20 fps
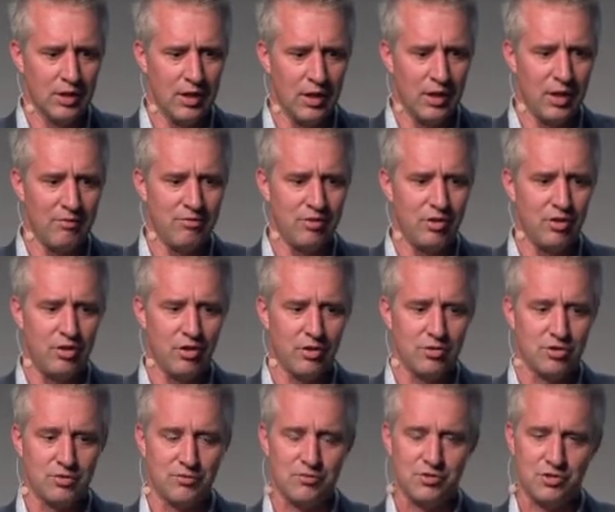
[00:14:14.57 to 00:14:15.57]
11
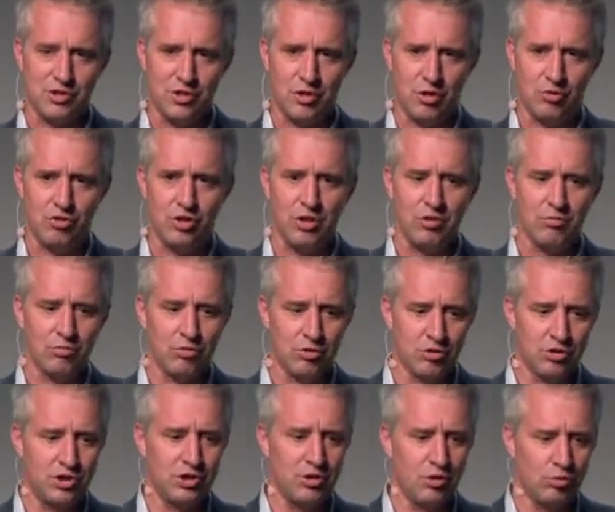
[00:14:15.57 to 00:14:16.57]
tons of CO2
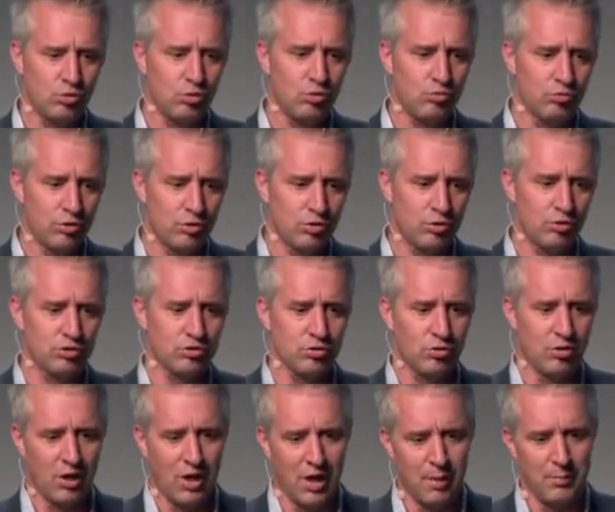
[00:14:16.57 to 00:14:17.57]
reduced, so
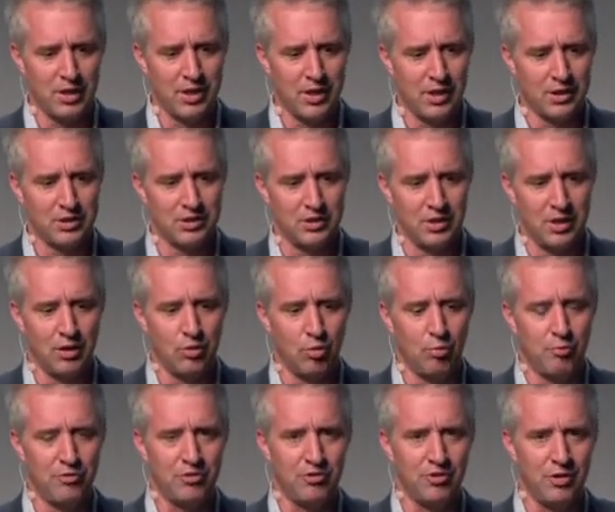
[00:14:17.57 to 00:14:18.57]
climate action, and
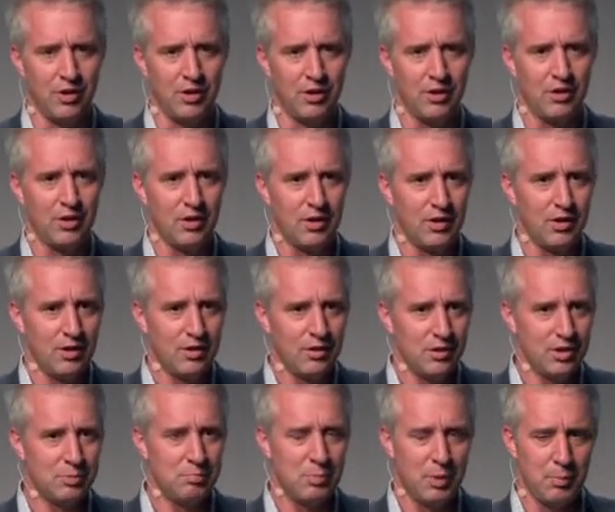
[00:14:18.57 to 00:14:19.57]
obviously
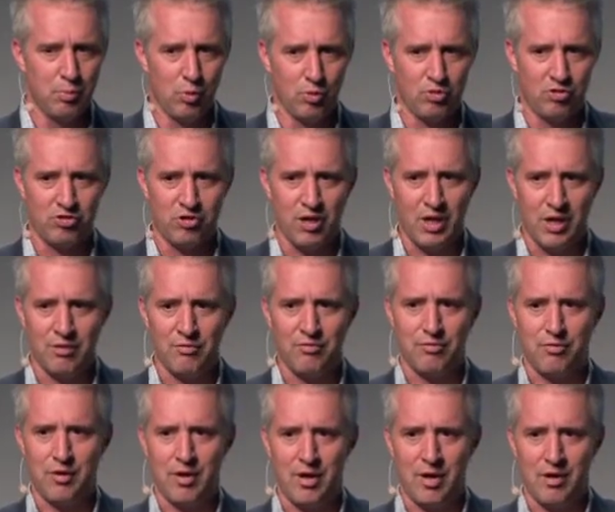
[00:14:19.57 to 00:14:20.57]
these people
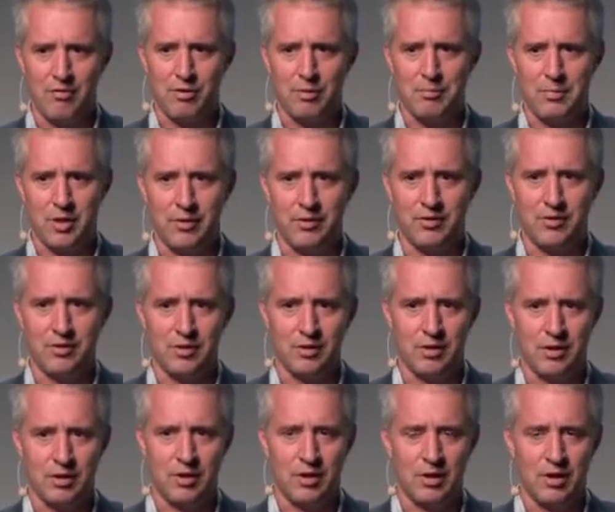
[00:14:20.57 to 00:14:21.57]
save every month
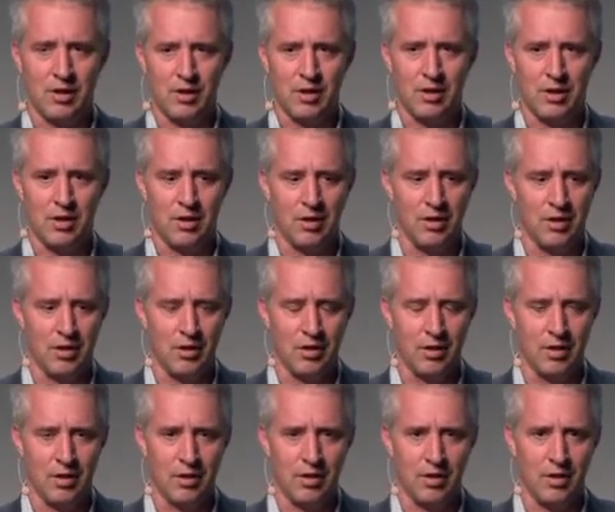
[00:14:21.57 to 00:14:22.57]

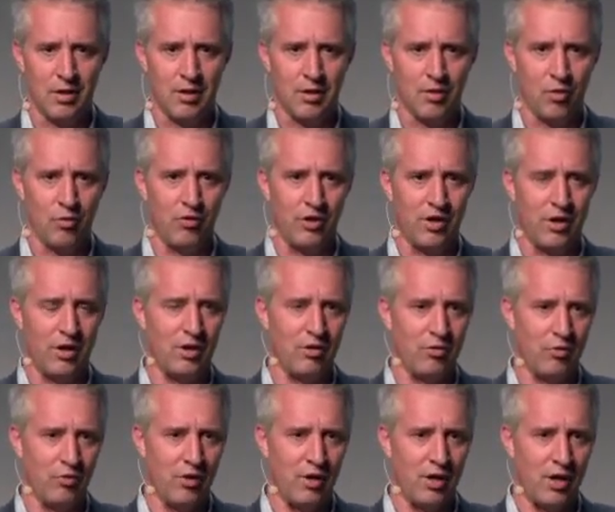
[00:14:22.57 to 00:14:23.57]
on
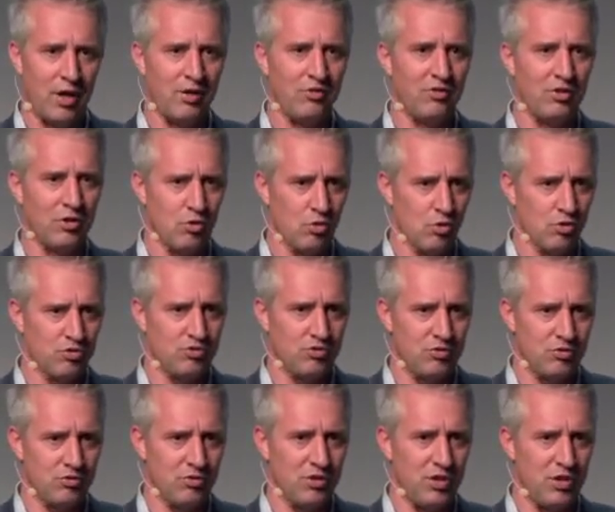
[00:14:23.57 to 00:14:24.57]
their energy
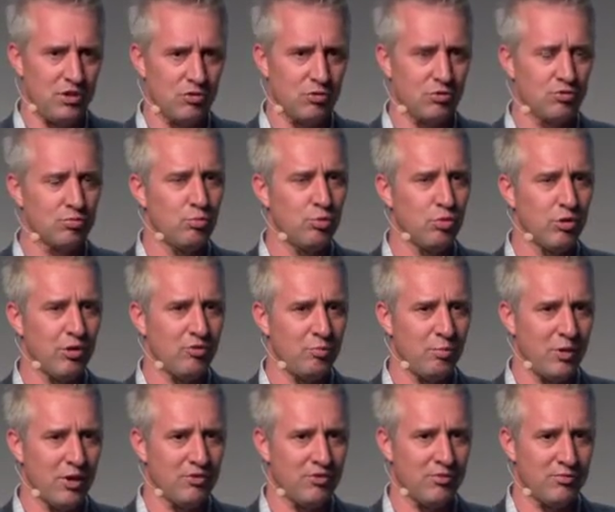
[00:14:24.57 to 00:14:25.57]
costs. Diesel is more
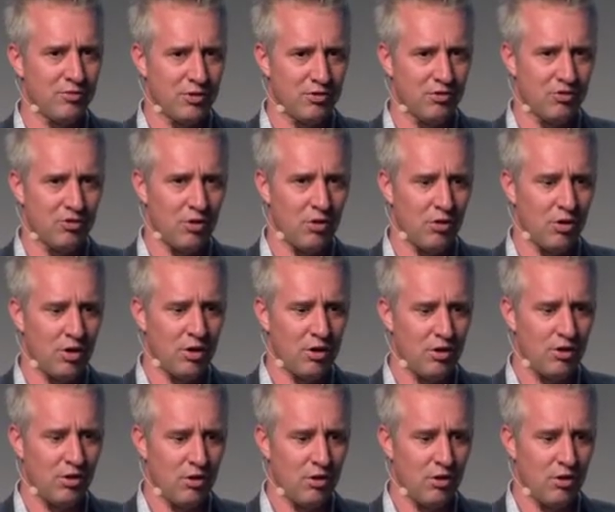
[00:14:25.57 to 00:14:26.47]
expensive than solar.